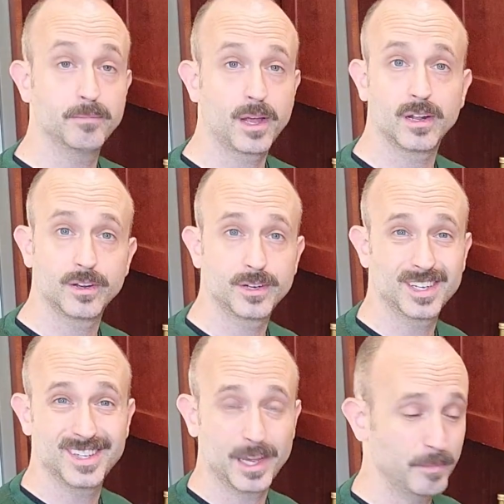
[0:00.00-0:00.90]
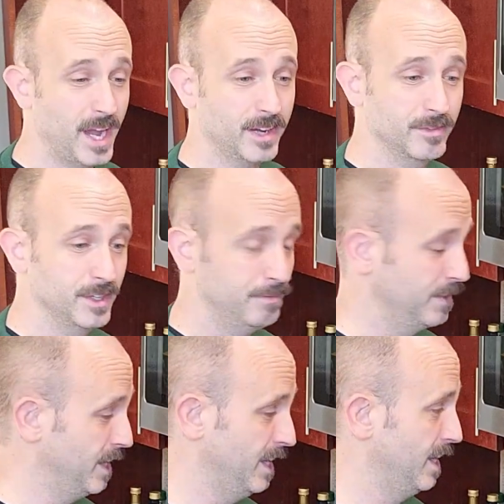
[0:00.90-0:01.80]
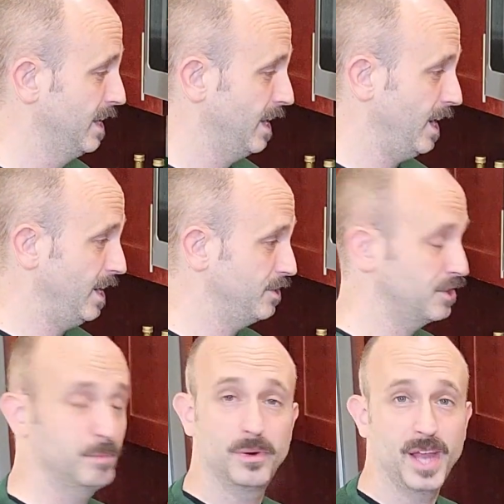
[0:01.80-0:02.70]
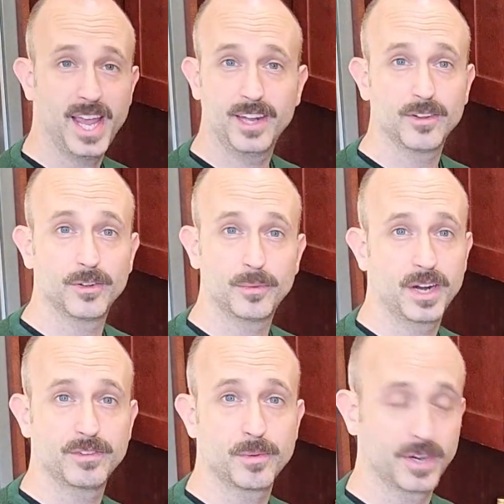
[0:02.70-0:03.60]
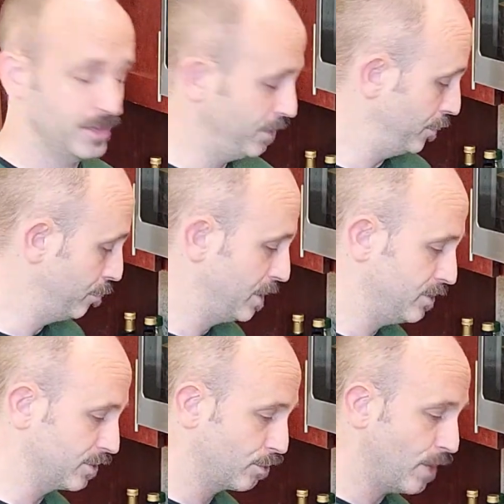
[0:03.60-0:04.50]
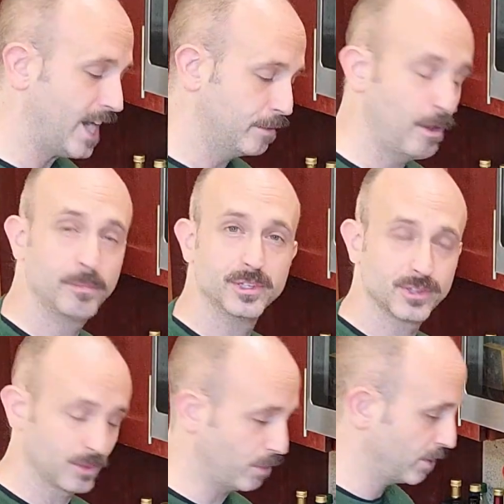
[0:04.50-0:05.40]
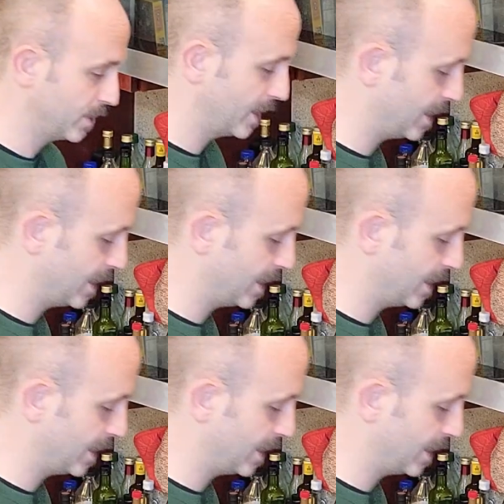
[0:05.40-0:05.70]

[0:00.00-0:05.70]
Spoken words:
a muddler. You can take back of a spoon handle, whatever you want to do. But just crack them open so the water can